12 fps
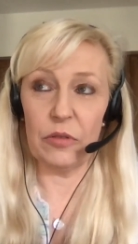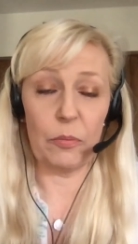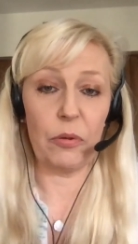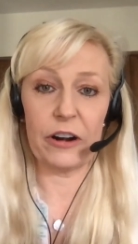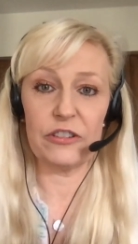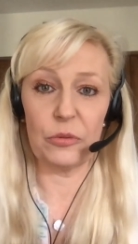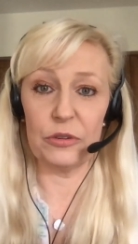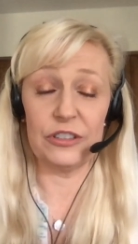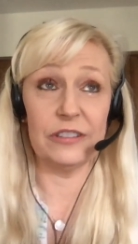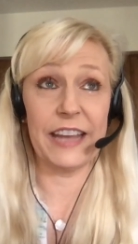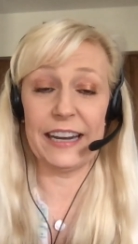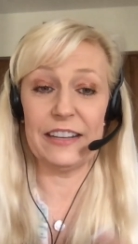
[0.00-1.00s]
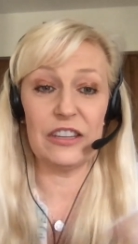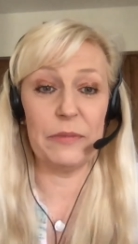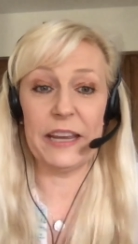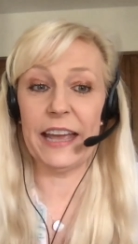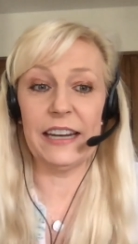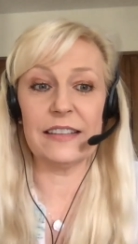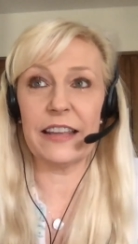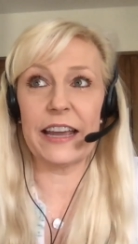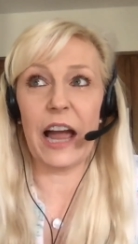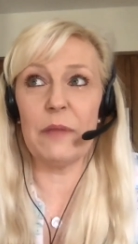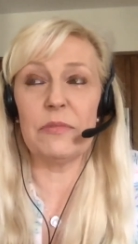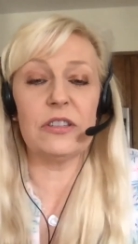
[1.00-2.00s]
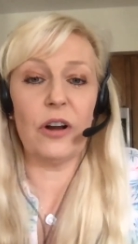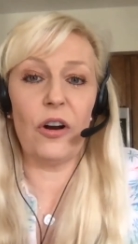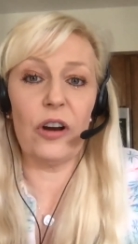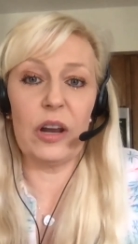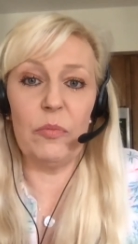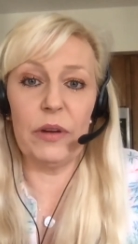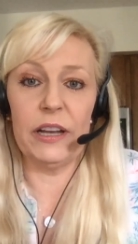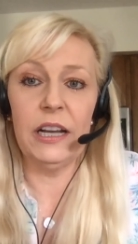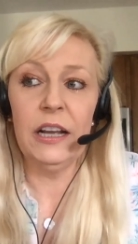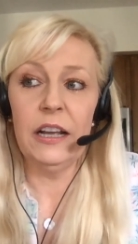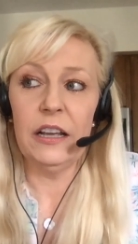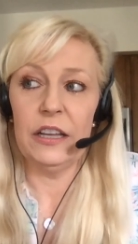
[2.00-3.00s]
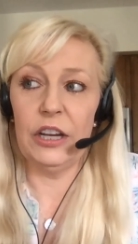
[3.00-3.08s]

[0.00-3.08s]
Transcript: the, the pressure was just getting to me. And it's like, I'm sorry, but